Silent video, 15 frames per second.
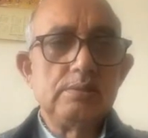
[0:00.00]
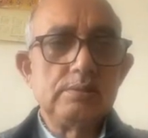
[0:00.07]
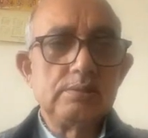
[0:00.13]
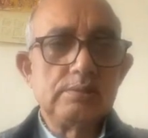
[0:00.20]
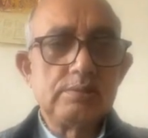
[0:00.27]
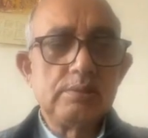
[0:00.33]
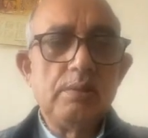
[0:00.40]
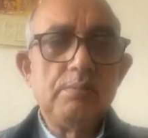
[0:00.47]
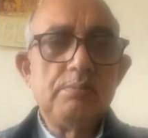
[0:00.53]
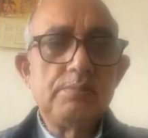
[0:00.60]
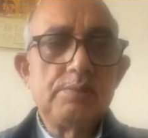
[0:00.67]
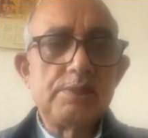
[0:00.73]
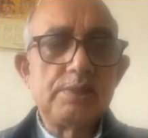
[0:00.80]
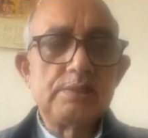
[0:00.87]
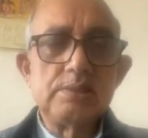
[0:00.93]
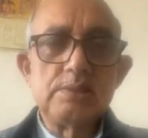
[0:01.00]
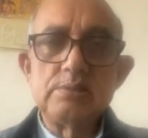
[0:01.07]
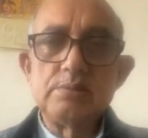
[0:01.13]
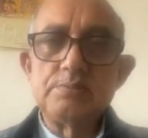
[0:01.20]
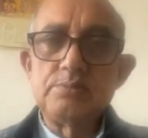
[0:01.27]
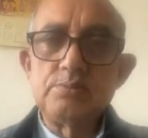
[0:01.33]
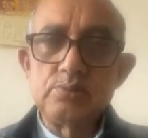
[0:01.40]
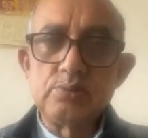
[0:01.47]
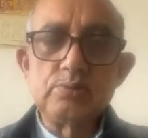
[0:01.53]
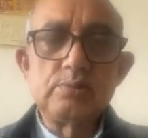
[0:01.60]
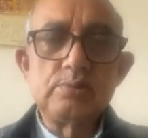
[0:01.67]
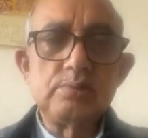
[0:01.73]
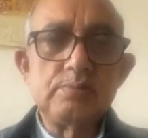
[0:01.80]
some traces of truth.